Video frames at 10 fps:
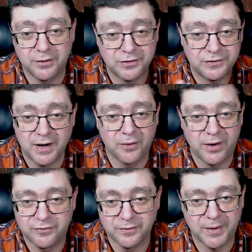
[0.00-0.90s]
Just stay
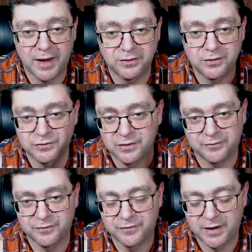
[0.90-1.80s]
away from that. Do yourself
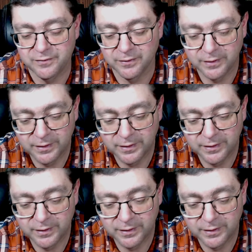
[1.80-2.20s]
a favor.